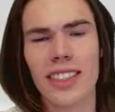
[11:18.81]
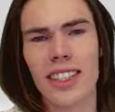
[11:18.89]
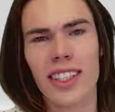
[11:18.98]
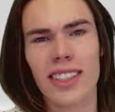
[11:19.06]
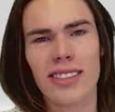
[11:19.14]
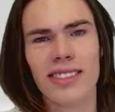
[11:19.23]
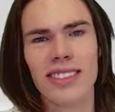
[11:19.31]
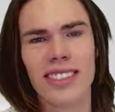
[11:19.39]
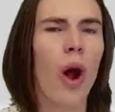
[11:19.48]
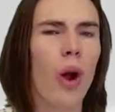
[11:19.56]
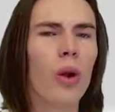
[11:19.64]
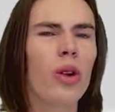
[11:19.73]
you know,
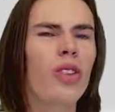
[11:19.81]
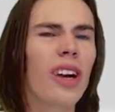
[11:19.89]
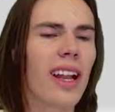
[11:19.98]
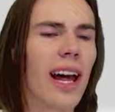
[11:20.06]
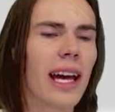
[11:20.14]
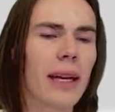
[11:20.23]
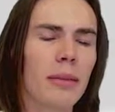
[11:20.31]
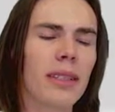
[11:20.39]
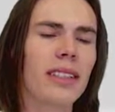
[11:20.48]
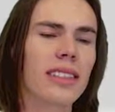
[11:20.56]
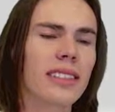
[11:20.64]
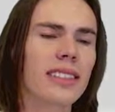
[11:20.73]
all
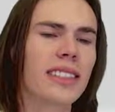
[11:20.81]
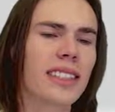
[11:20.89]
reliable.